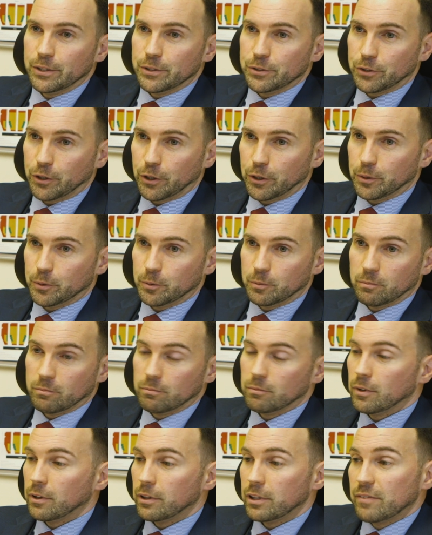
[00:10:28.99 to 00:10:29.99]
So
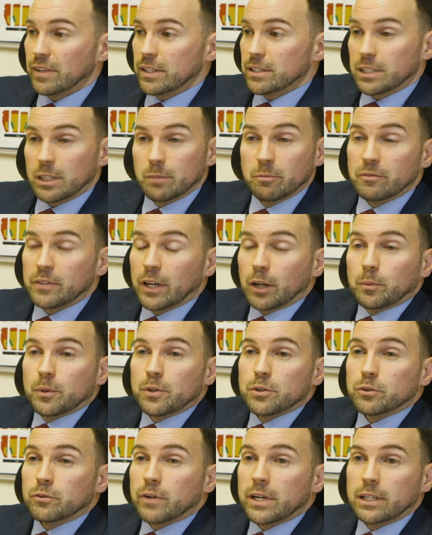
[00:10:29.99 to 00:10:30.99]
the events team have dealt
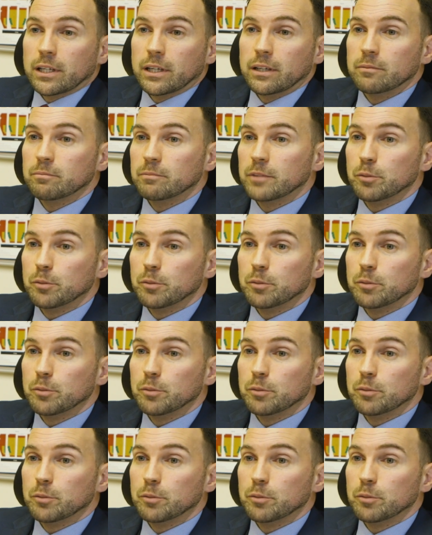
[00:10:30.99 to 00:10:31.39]
with it already.